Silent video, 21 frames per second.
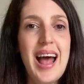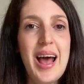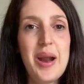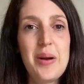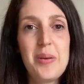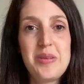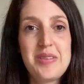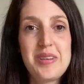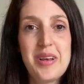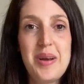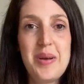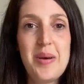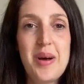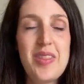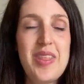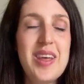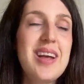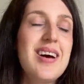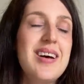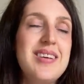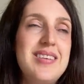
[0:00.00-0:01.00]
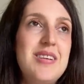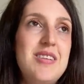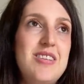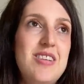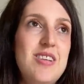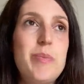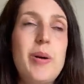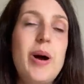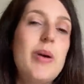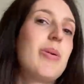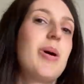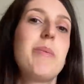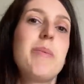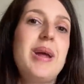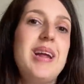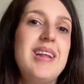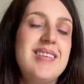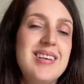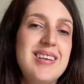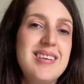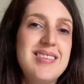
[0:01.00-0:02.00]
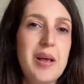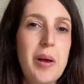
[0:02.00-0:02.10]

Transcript: And also, I think I did just buy one meter,